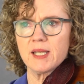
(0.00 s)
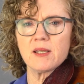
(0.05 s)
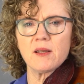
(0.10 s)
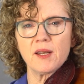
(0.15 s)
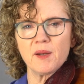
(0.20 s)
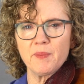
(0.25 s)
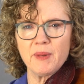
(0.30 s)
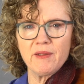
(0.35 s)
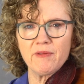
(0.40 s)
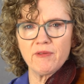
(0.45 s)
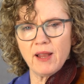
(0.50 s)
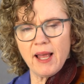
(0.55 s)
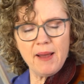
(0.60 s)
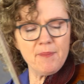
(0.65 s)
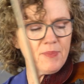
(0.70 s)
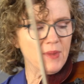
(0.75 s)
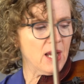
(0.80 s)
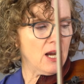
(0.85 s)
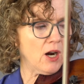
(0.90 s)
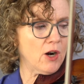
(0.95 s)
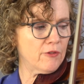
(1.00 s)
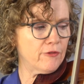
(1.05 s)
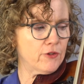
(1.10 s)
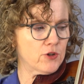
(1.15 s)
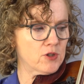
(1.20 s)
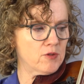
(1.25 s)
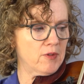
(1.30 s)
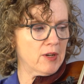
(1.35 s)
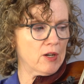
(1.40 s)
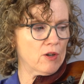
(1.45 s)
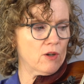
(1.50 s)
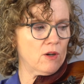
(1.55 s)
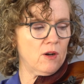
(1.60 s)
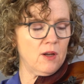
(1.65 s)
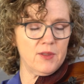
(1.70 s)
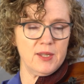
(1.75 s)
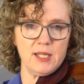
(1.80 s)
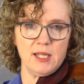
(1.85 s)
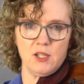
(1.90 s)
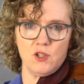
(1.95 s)
is on a B flat. Our first finger
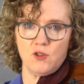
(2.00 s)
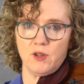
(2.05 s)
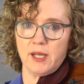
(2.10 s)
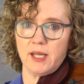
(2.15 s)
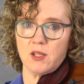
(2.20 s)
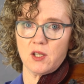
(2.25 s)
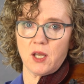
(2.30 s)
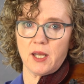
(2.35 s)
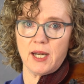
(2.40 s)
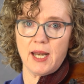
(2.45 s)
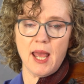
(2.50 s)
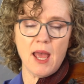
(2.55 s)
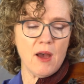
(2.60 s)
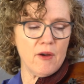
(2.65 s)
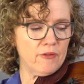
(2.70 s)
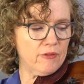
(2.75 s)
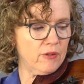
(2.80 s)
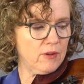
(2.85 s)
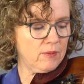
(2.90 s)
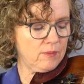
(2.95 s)
on the D string is on an F.